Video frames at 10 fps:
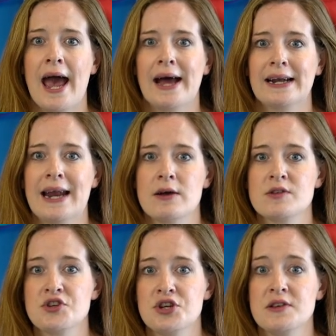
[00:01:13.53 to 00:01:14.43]
and allows
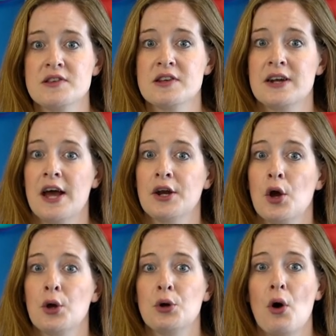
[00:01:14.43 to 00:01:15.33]
students to learn
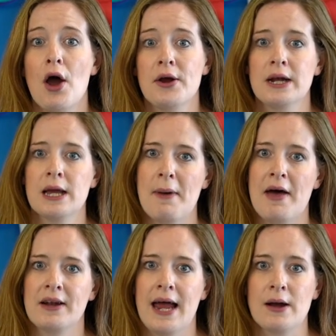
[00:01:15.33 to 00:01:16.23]
not only about
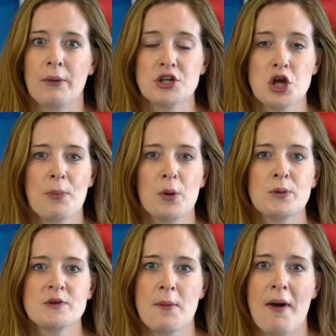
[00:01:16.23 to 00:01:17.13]
the language but
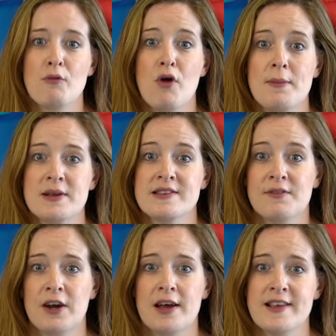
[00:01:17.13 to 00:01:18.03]
also about Roman
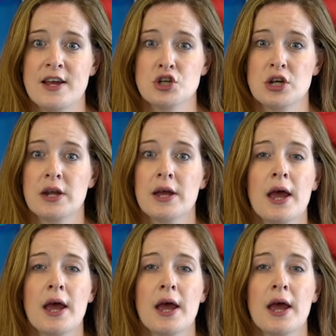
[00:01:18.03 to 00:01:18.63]
civilization,